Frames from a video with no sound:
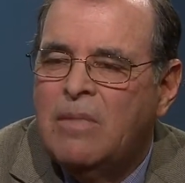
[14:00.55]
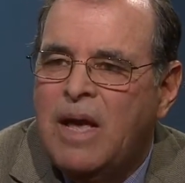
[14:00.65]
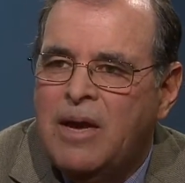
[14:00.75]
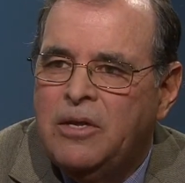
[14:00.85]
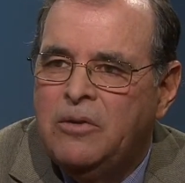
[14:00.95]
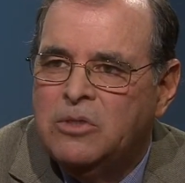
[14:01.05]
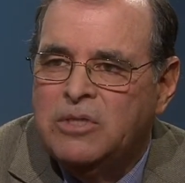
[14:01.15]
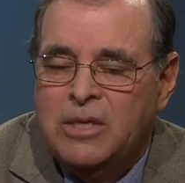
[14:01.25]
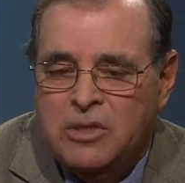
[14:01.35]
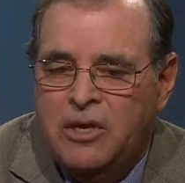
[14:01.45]
How do you
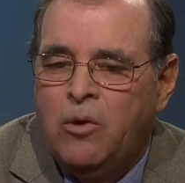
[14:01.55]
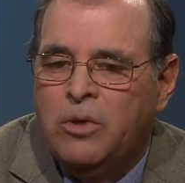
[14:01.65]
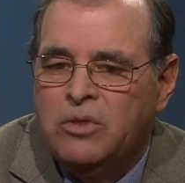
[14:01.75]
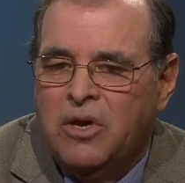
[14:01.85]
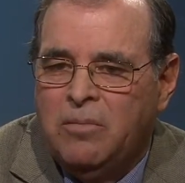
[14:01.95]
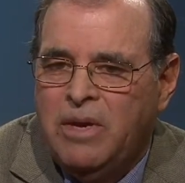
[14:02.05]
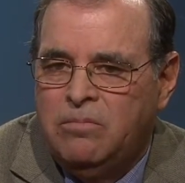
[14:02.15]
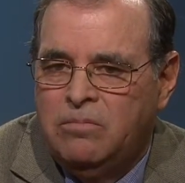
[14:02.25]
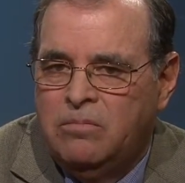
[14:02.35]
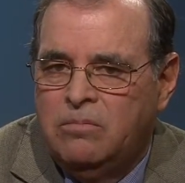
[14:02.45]
assess? And I know we're talking
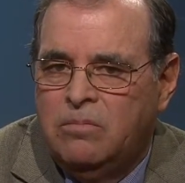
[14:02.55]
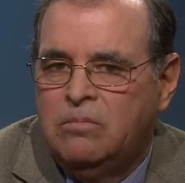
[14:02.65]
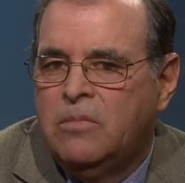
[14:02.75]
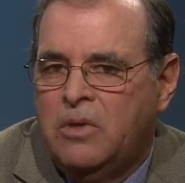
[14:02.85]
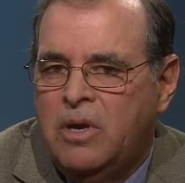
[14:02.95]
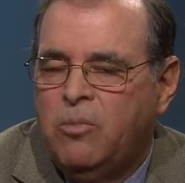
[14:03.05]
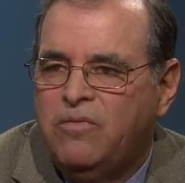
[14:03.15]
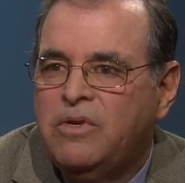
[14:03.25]
about a number of